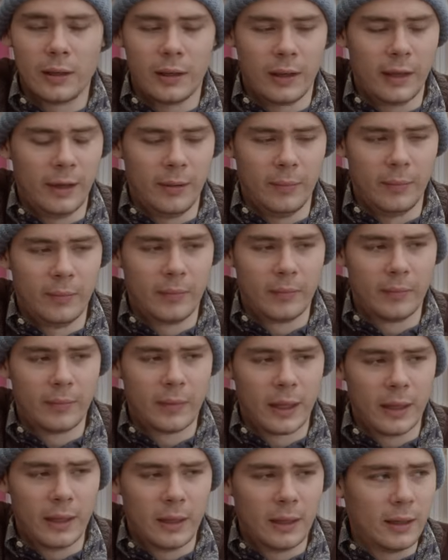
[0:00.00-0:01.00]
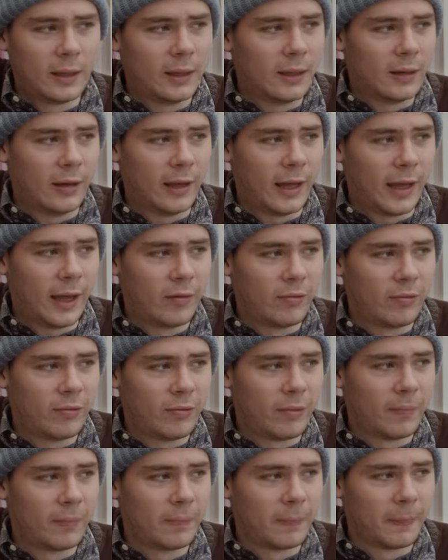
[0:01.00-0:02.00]
I
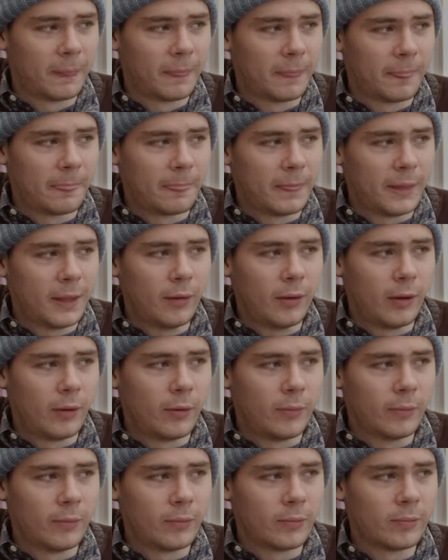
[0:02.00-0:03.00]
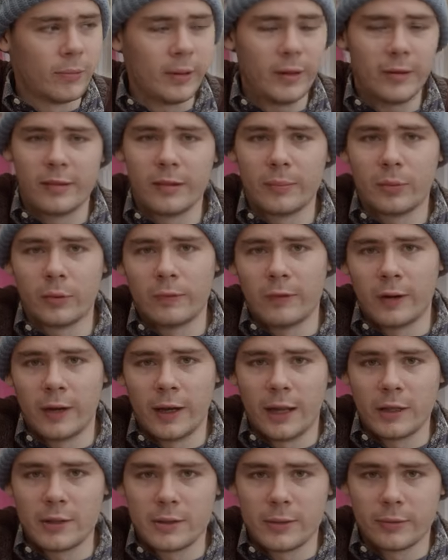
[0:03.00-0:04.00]
have, you know, reasonable
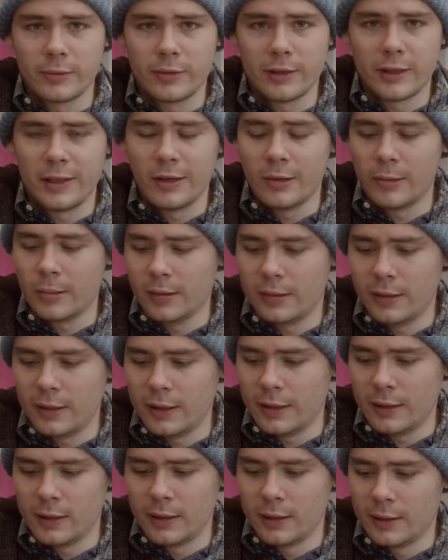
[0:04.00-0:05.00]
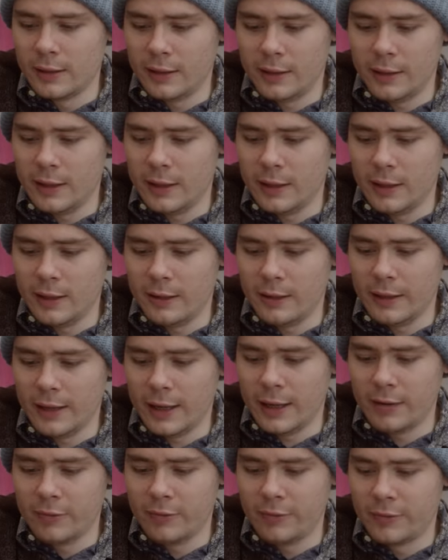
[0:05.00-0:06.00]
financial security. I
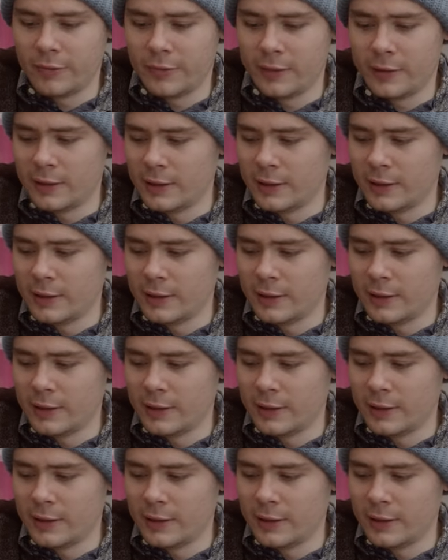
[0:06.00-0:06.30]
have